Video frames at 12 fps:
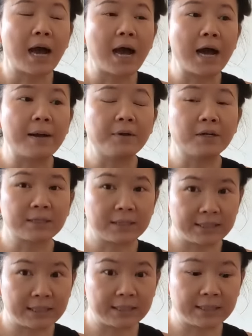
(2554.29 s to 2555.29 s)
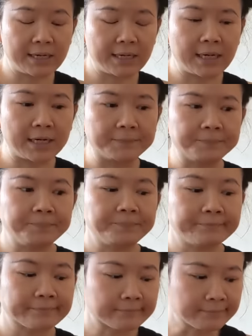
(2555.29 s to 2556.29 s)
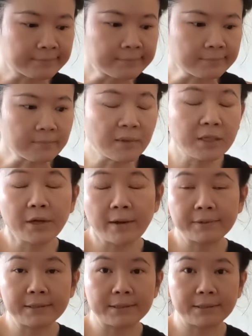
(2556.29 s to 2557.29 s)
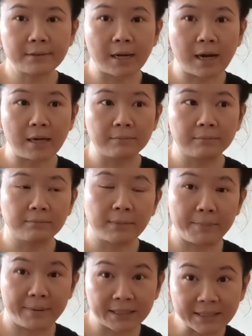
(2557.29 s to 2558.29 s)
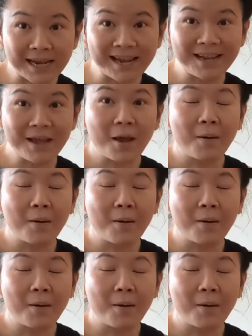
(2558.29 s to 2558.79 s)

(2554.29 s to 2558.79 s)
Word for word: Uh, I'm not suggesting um, you have to do um, my budget